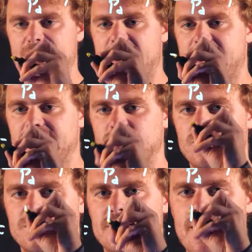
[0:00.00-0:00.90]
equals
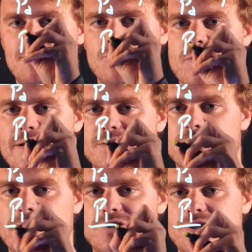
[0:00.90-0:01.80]
that price
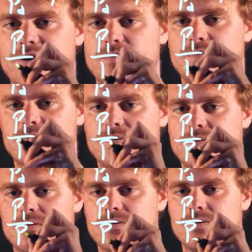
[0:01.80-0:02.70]
ratio.
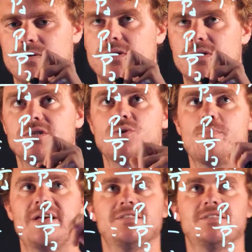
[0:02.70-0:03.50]
So we're basically